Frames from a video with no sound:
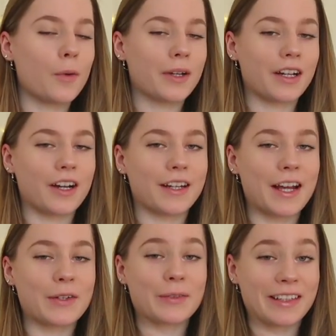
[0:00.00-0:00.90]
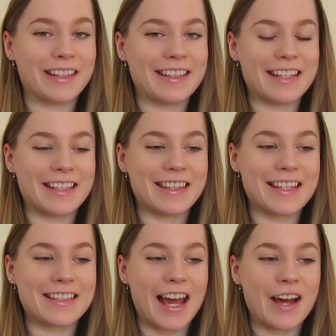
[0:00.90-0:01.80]
Oh my God, I really needed
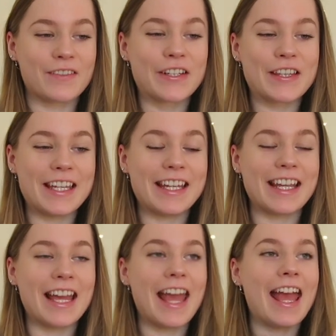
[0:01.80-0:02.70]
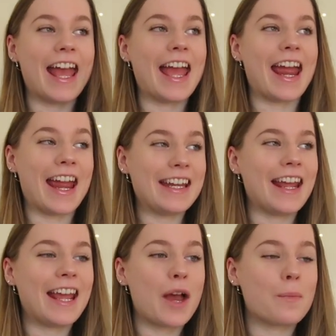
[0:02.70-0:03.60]
this after the 8
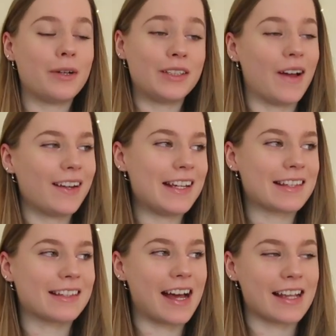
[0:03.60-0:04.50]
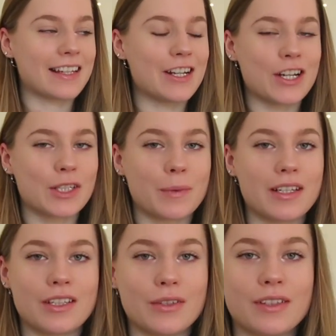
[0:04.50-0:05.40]
a.m. Pilates class I just
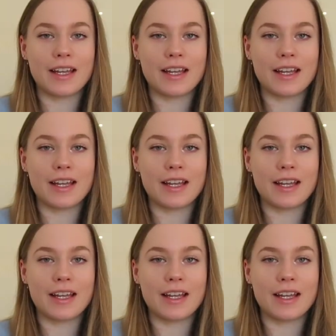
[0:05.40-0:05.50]
went to.